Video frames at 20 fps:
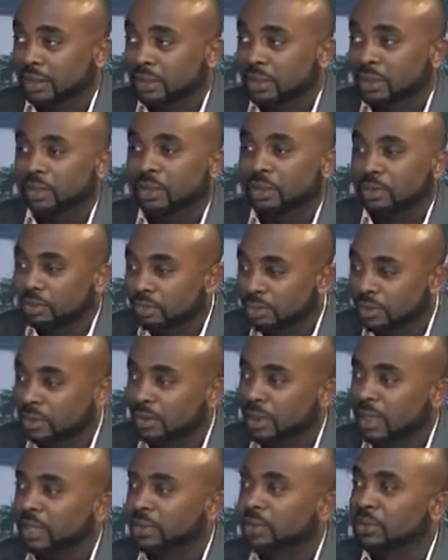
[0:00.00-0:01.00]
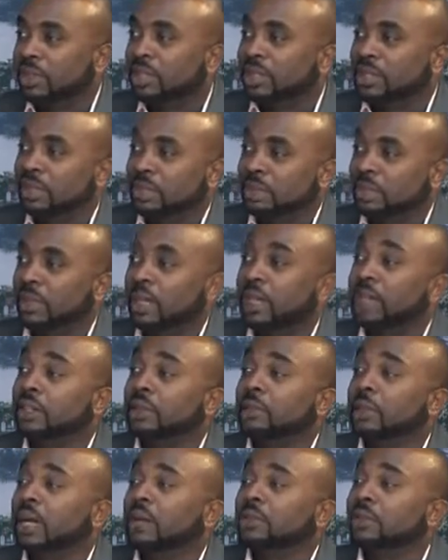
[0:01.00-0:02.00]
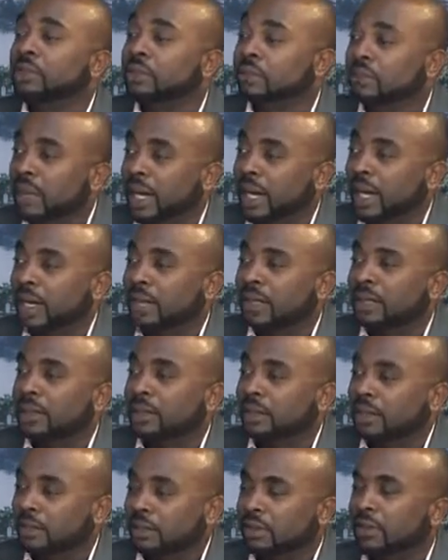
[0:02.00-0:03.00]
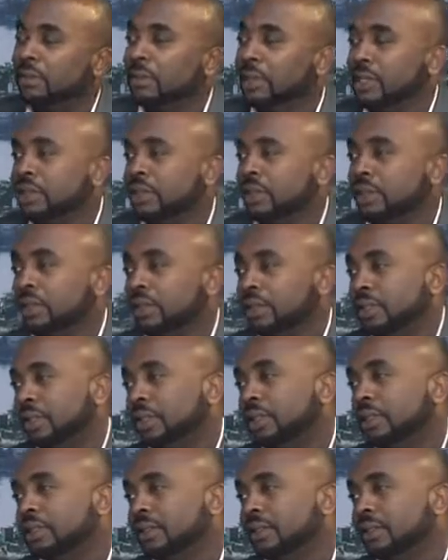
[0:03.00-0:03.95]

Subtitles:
So somebody would still end up having to buy government securities.